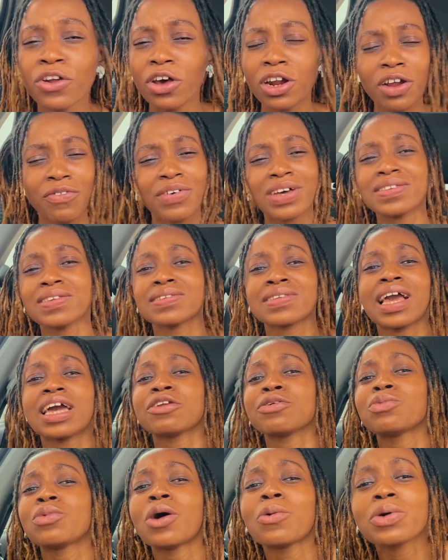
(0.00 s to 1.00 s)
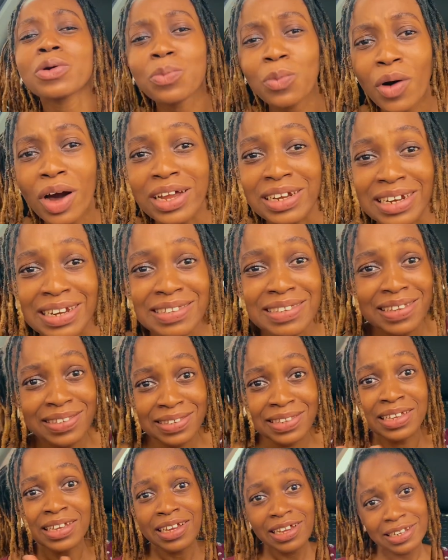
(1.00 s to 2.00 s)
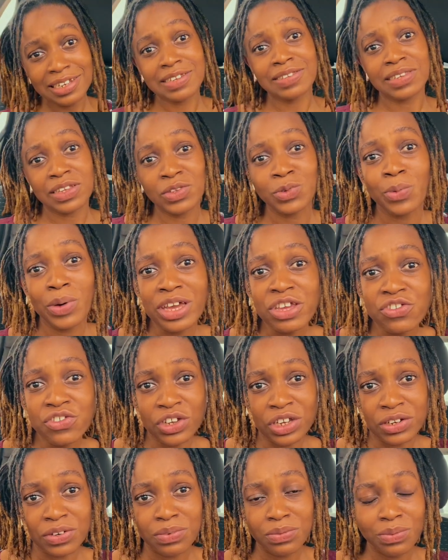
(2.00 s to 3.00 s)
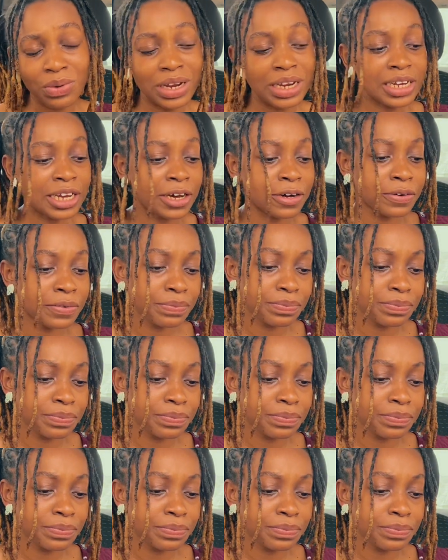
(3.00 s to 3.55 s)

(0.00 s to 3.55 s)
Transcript: None of us is getting what we want. This is the situation right now.